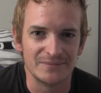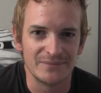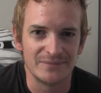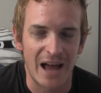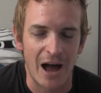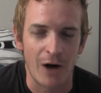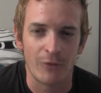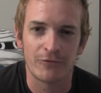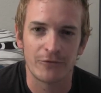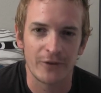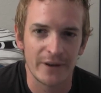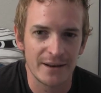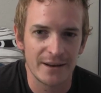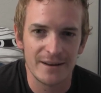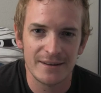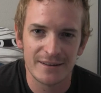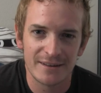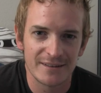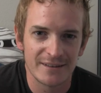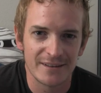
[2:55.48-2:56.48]

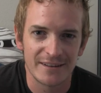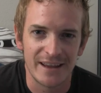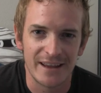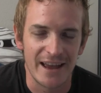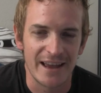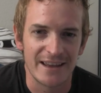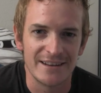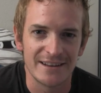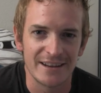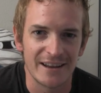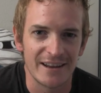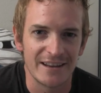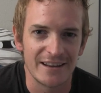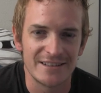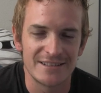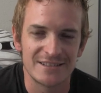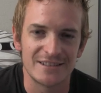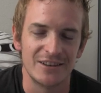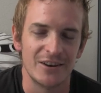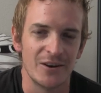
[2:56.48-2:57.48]
Alfred, and,
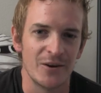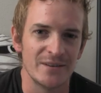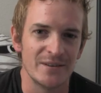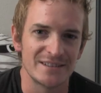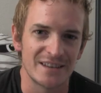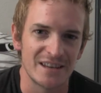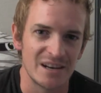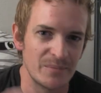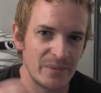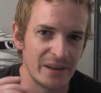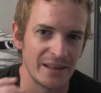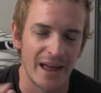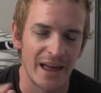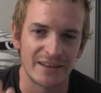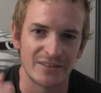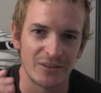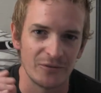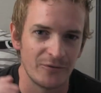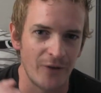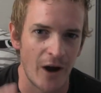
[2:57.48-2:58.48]
he's, you know, he's gonna be
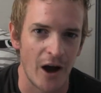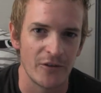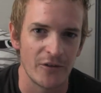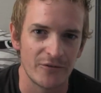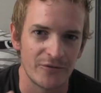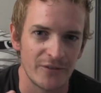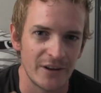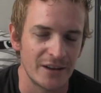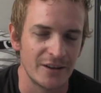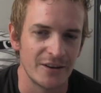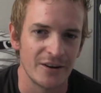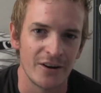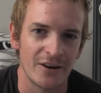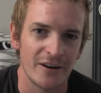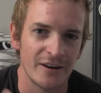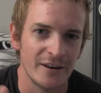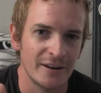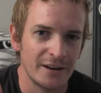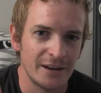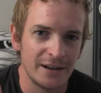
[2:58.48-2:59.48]
like the father
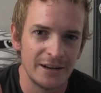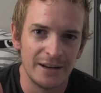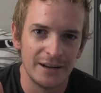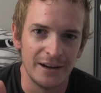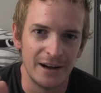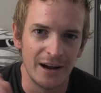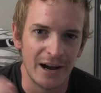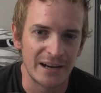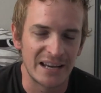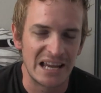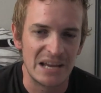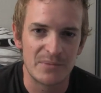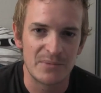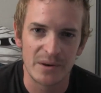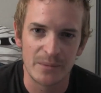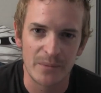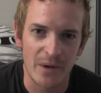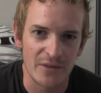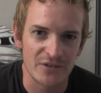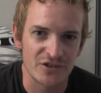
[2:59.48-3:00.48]
figure,
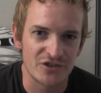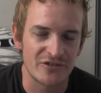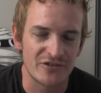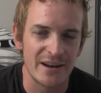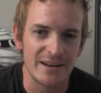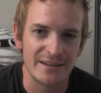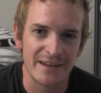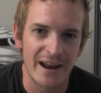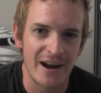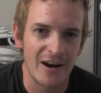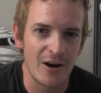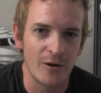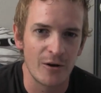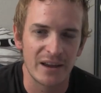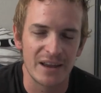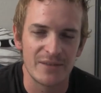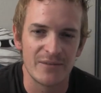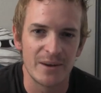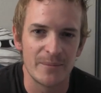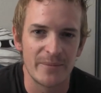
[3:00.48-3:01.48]
keeping him on straight and narrow, giving